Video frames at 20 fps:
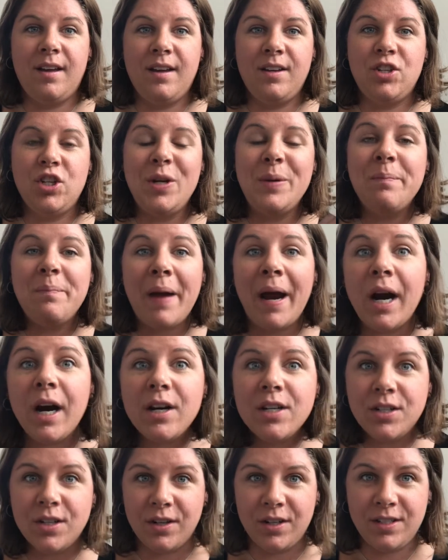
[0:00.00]
she
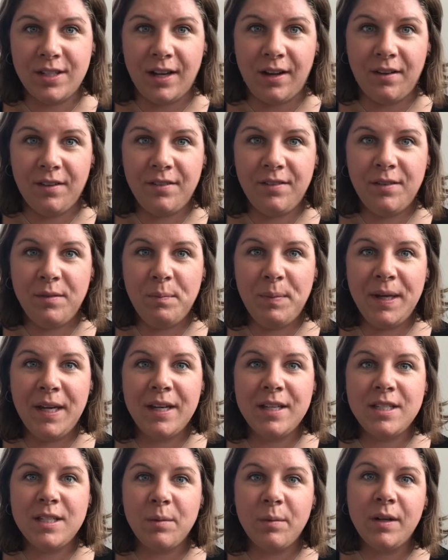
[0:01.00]
embarrassed herself
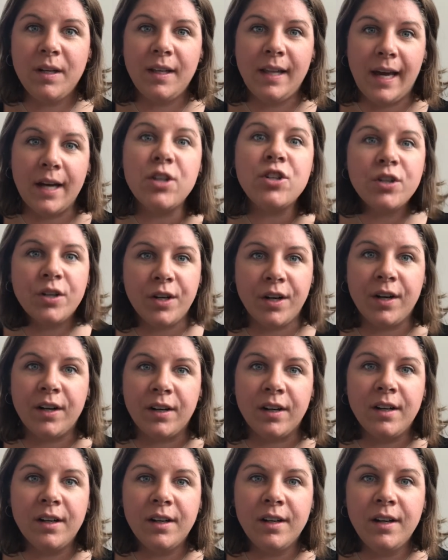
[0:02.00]
because someone lectured
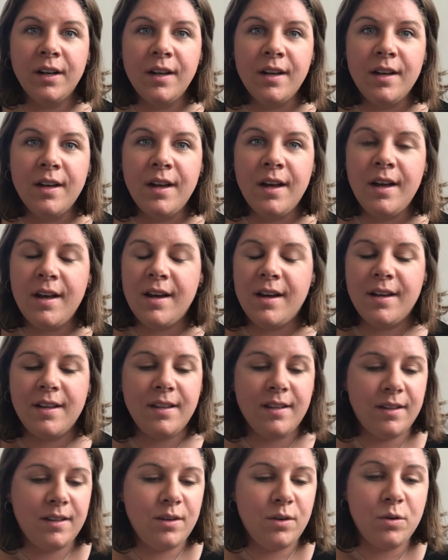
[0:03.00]
her.
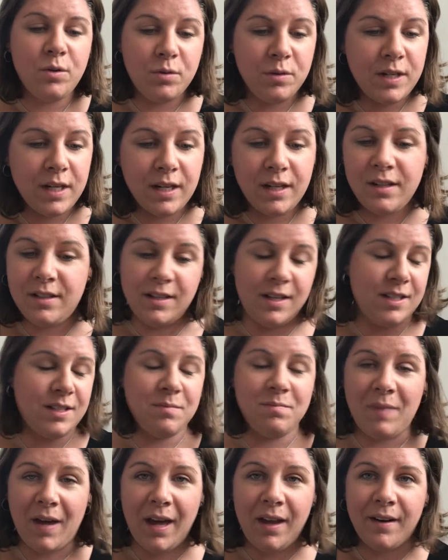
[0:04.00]
Who did
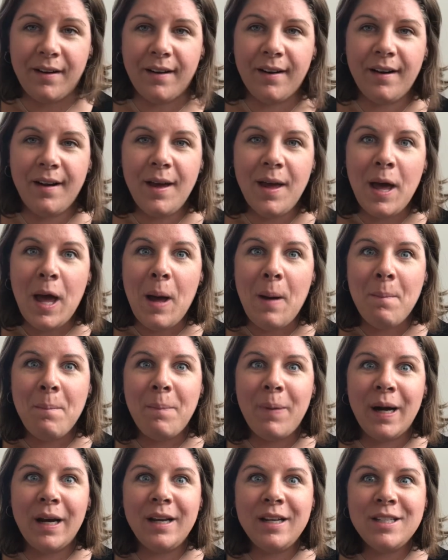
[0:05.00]
doesn't matter,
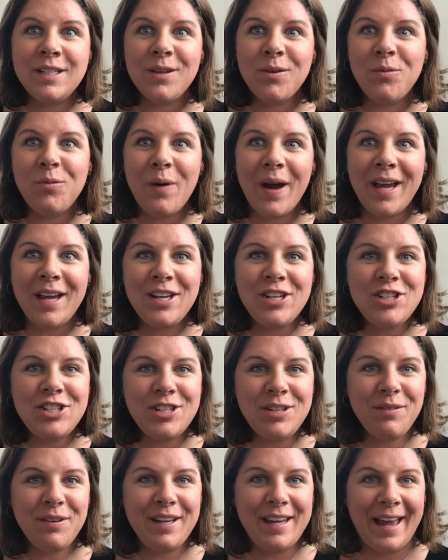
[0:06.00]
but it's the way
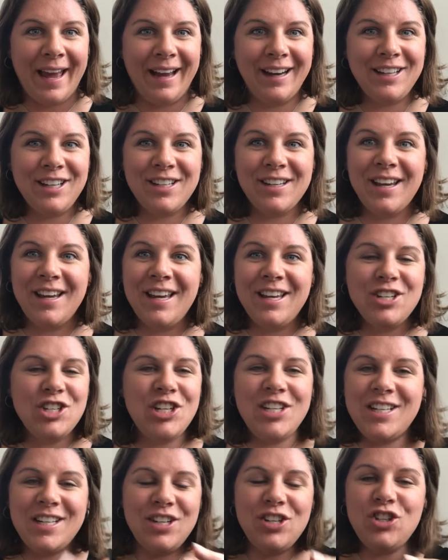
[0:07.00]
she reacted.
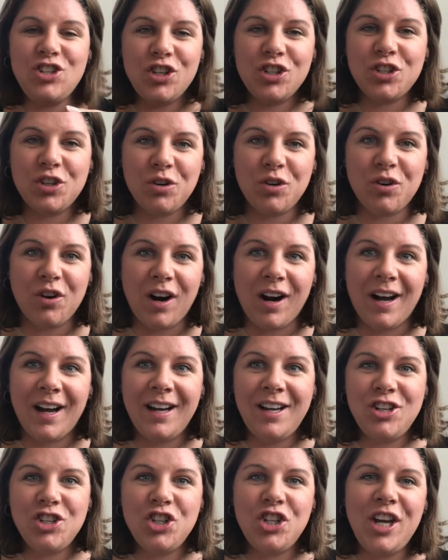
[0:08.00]
She didn't just
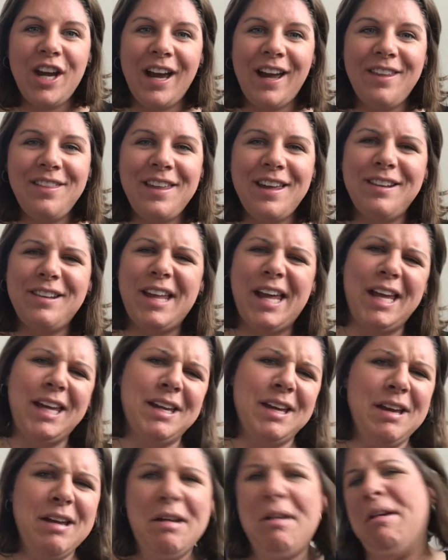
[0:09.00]
cry. She had that
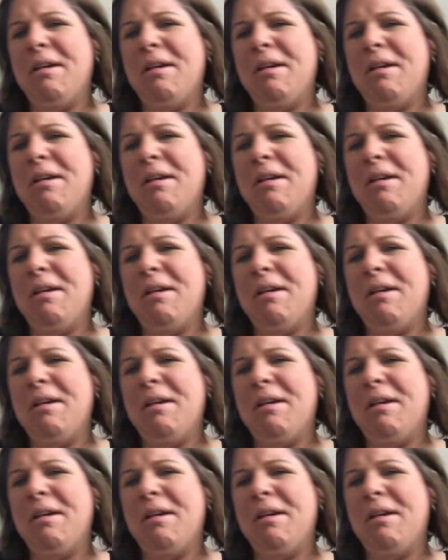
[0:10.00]
like